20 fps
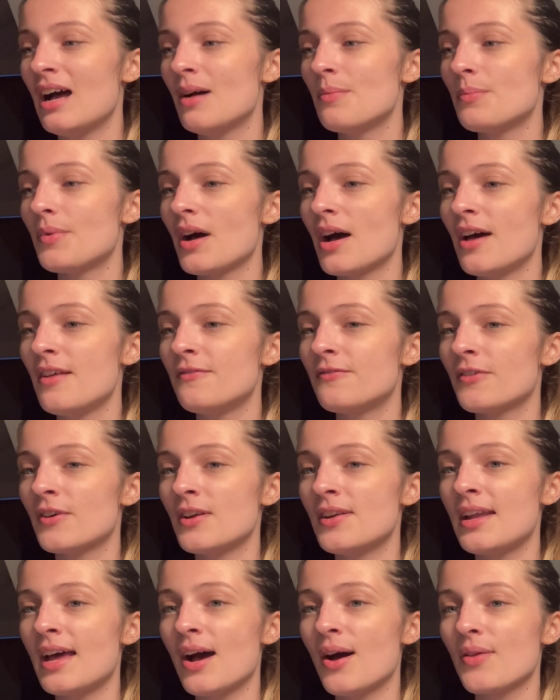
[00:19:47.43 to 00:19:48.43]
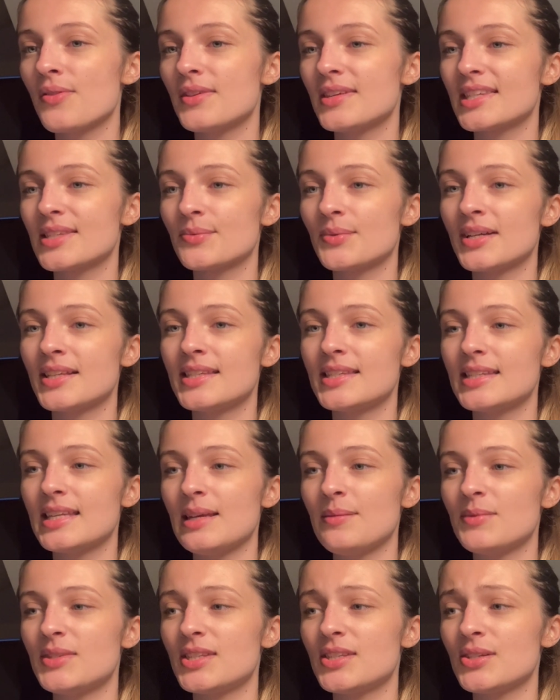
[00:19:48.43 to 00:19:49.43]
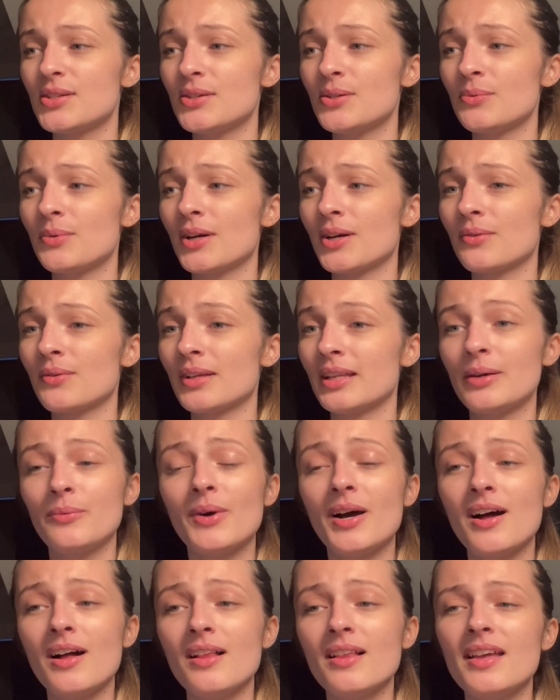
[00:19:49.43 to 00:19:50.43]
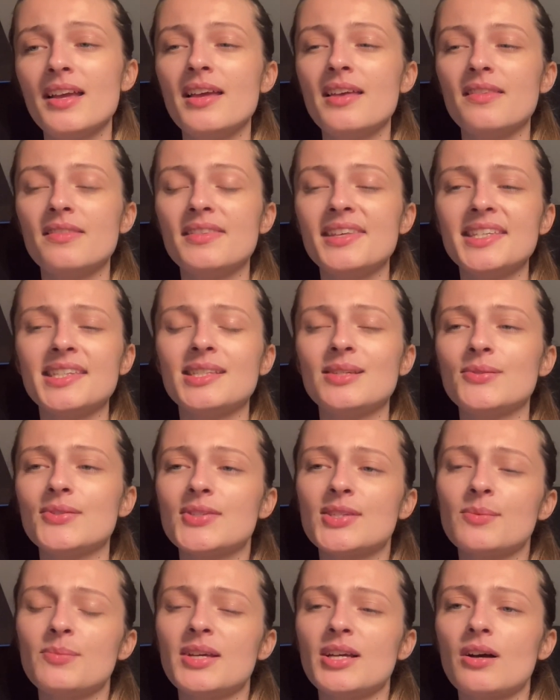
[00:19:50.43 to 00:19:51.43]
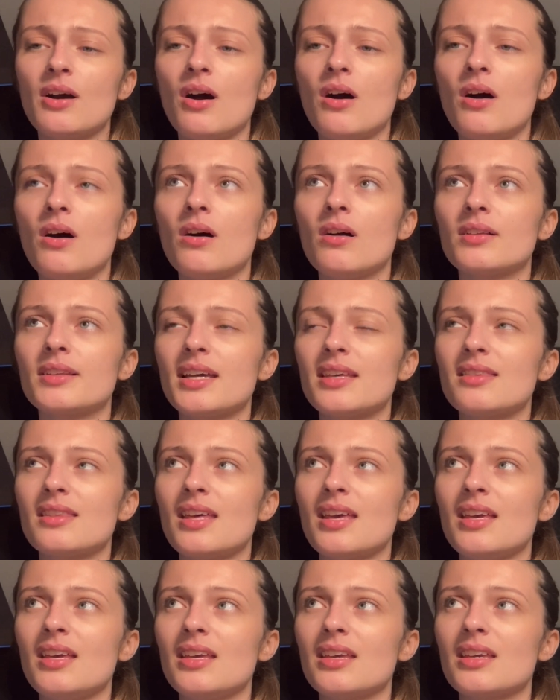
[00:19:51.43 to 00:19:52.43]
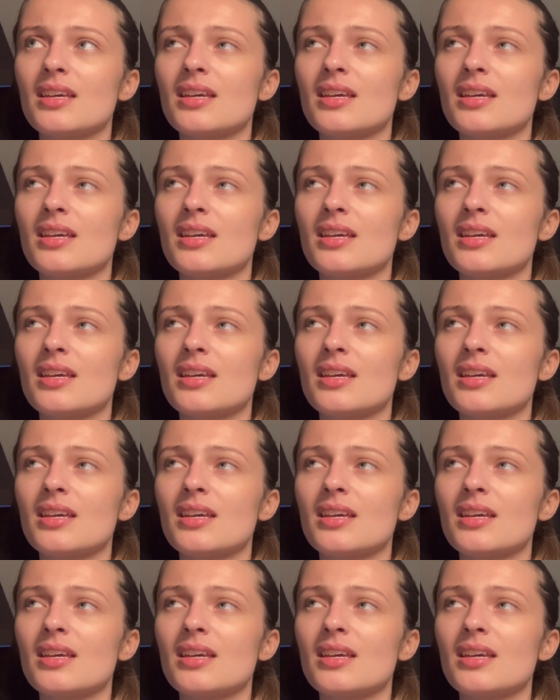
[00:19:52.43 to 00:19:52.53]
but for now this one seems to work really well. This used to be called, I think,